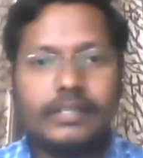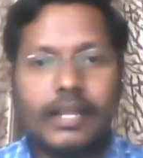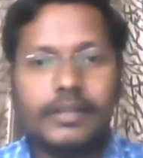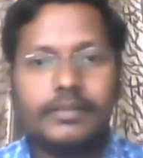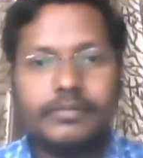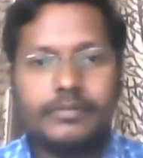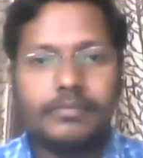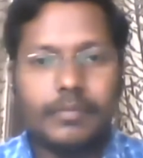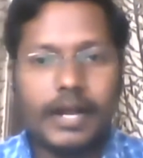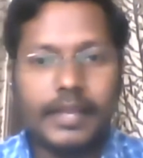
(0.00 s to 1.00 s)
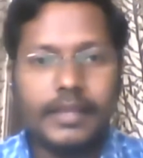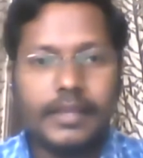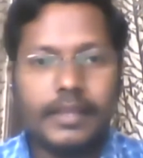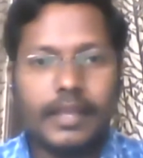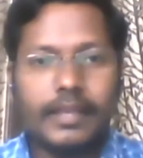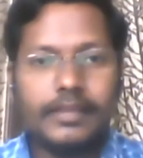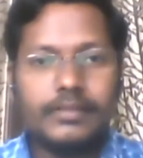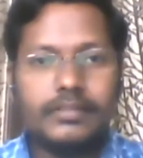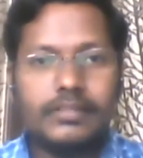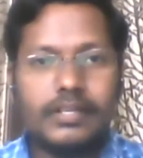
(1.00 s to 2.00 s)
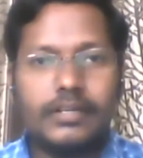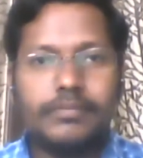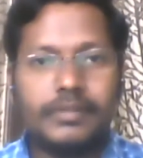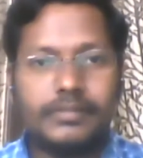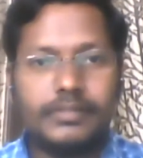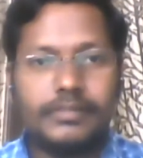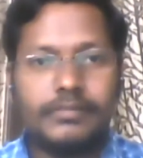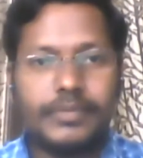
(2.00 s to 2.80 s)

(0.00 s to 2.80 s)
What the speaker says: done by a skilled person,